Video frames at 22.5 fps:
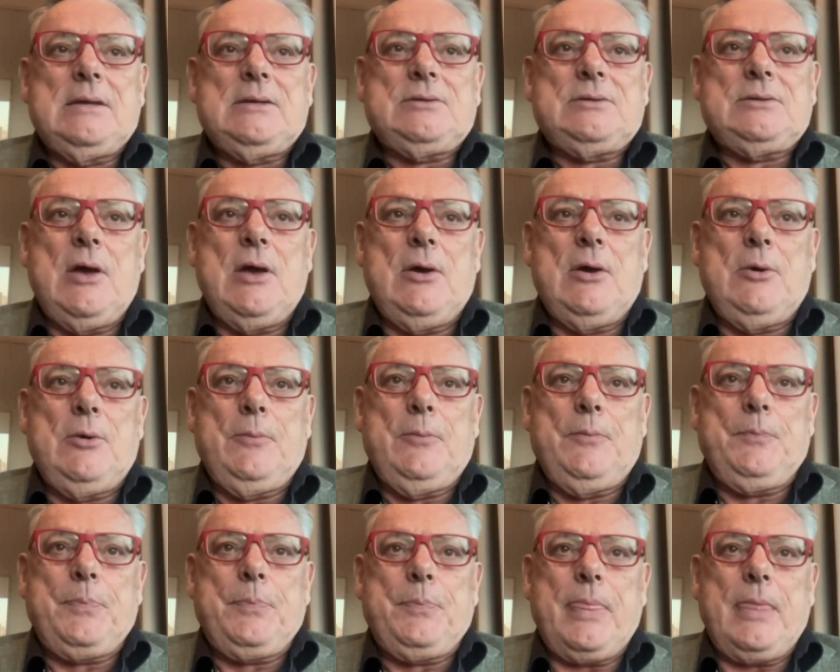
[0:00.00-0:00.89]

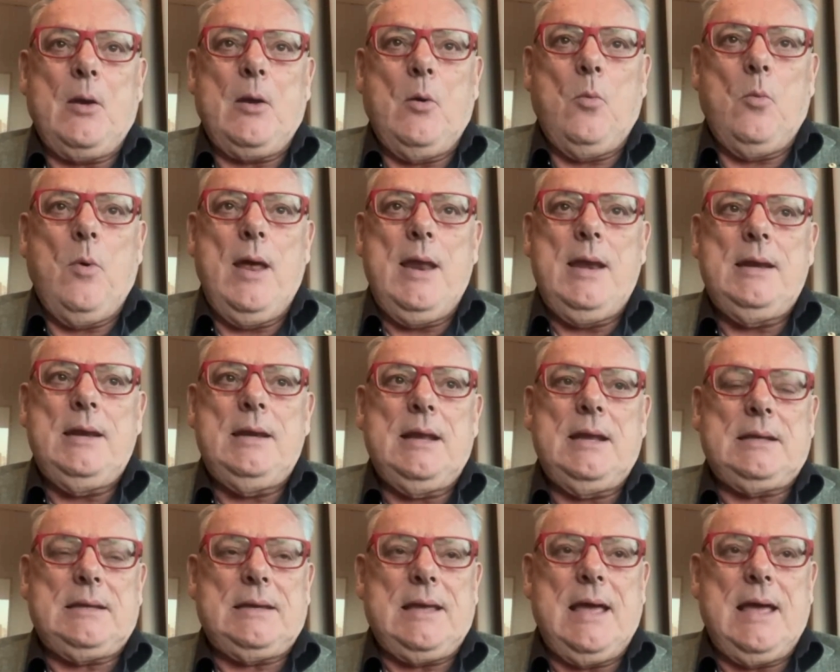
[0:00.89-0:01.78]
So
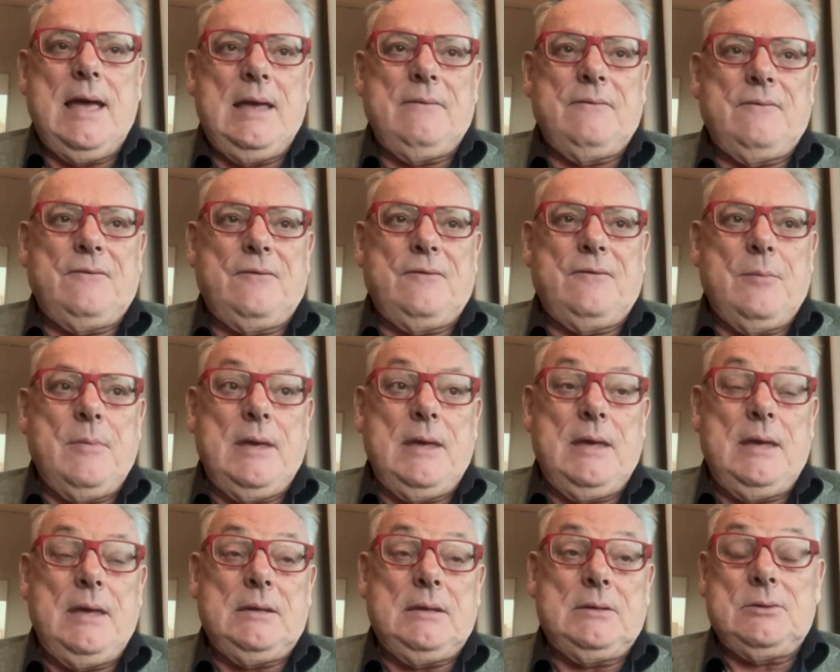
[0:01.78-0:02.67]
when it came for
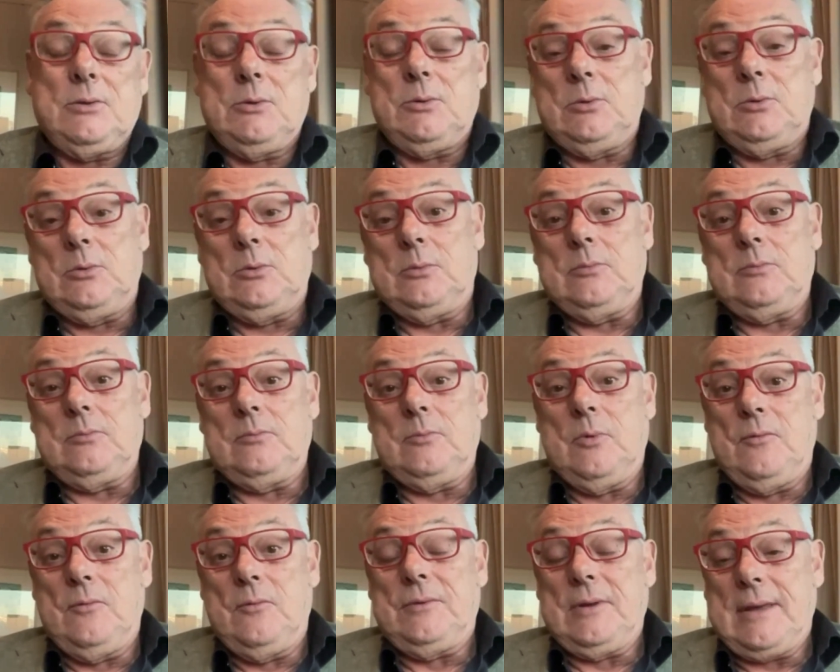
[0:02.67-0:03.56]
me to
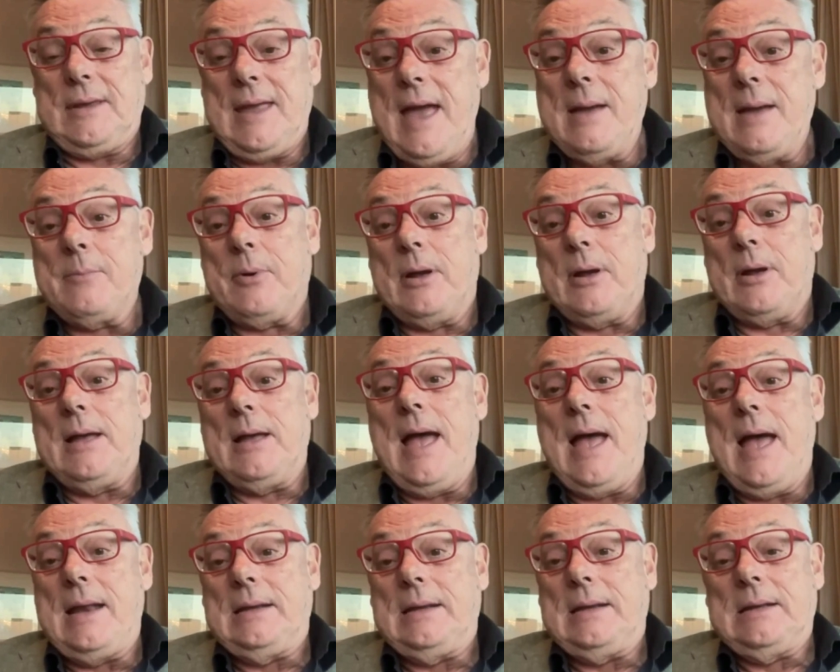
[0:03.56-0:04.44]
move to Canberra,
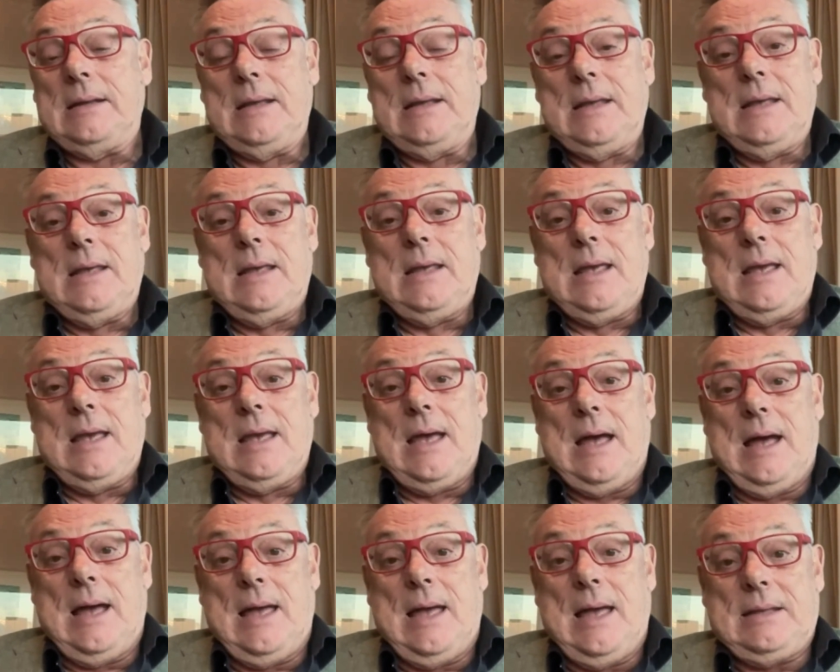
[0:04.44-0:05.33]
and
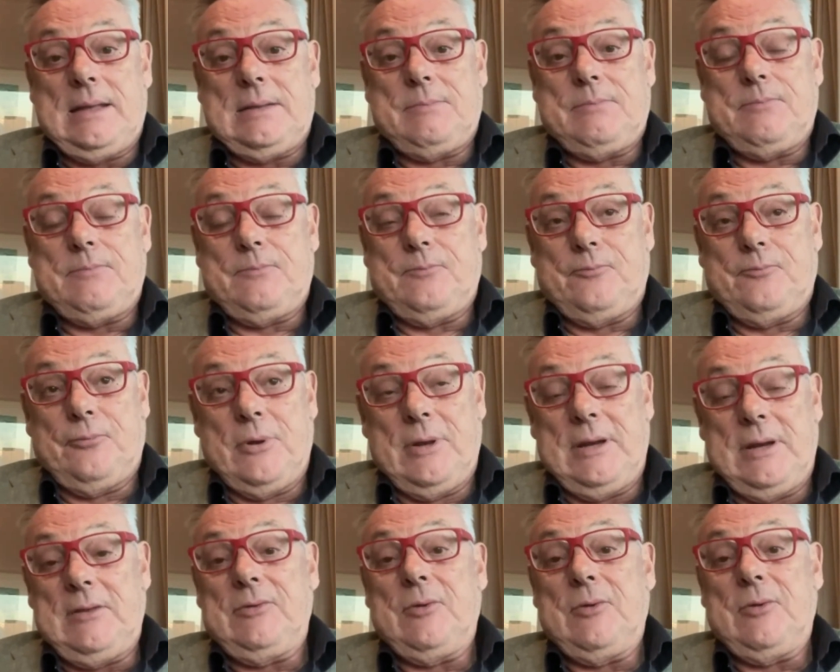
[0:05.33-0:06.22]
I had
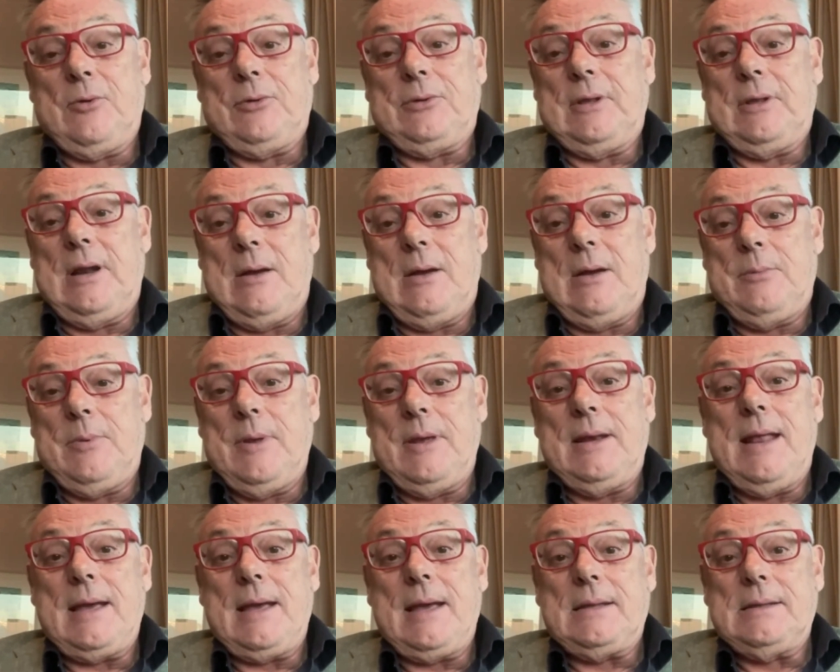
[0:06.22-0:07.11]
really thought that I would
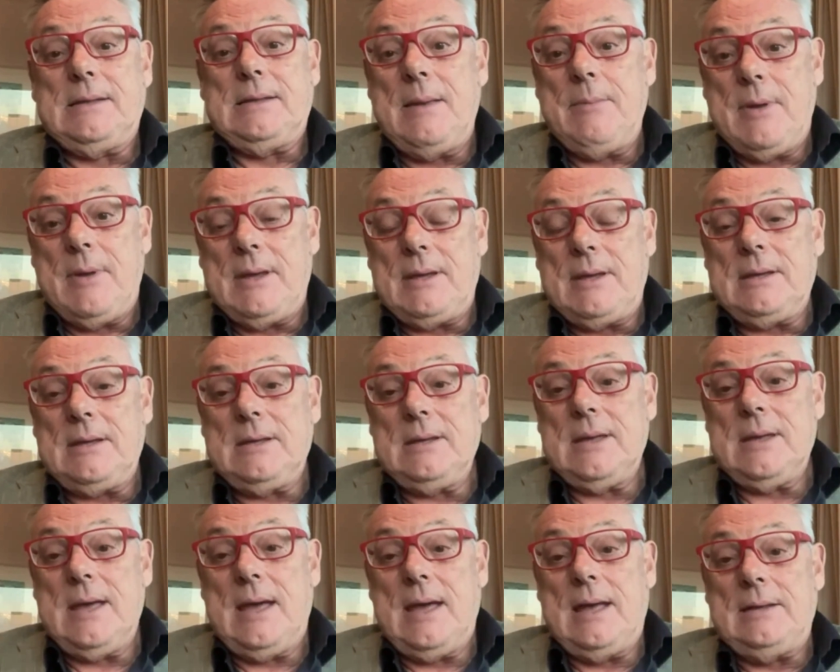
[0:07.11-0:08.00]
be an
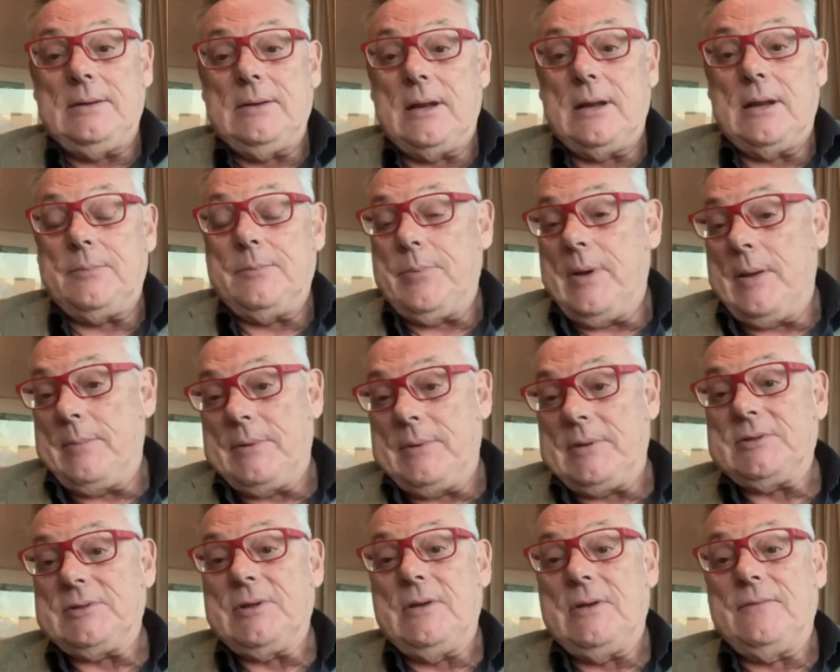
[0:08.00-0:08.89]
academic, not a
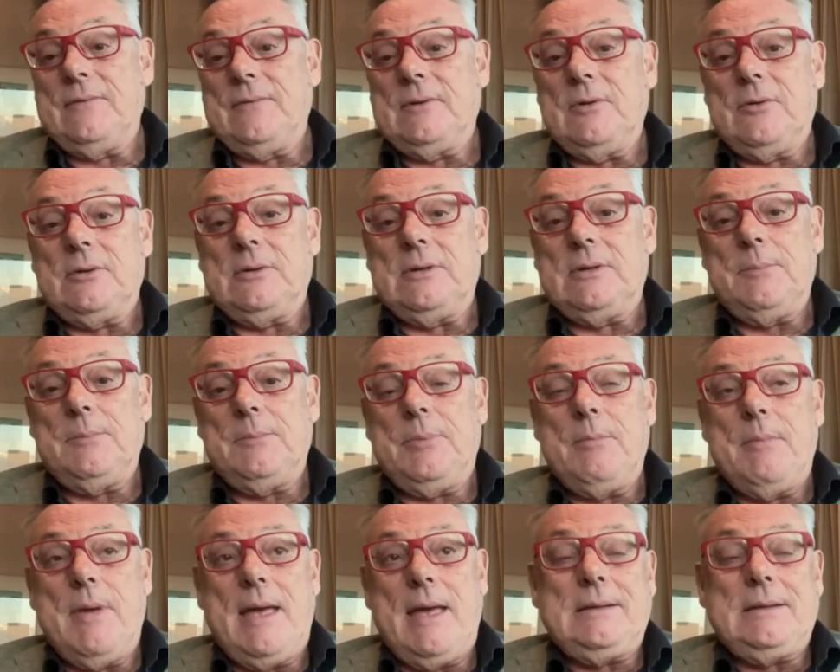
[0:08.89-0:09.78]
public servant or a
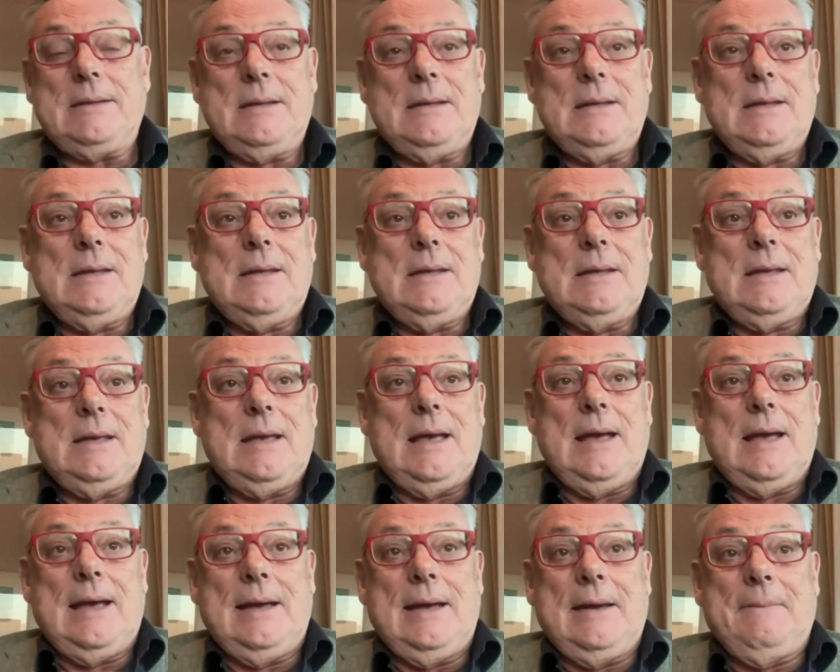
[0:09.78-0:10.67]
diplomat,
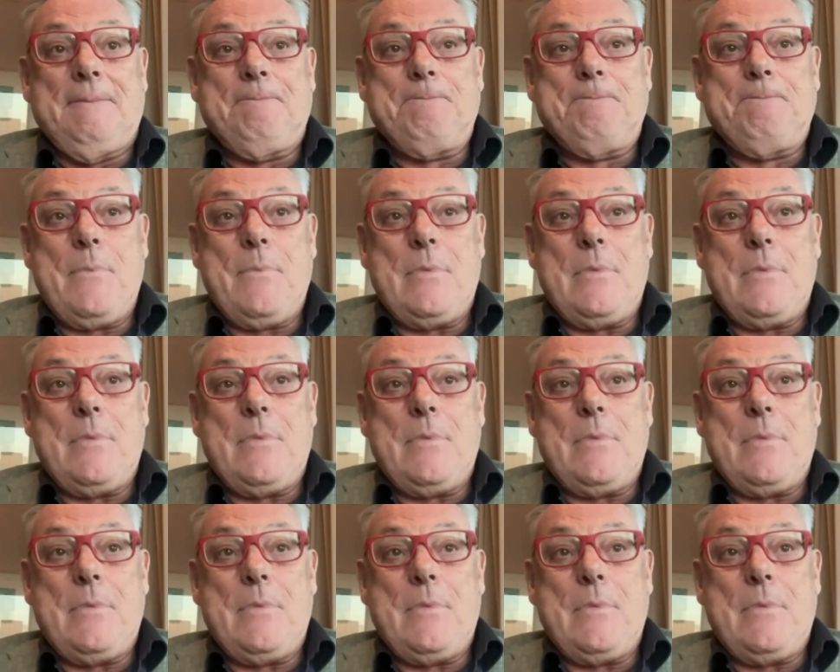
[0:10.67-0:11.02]
I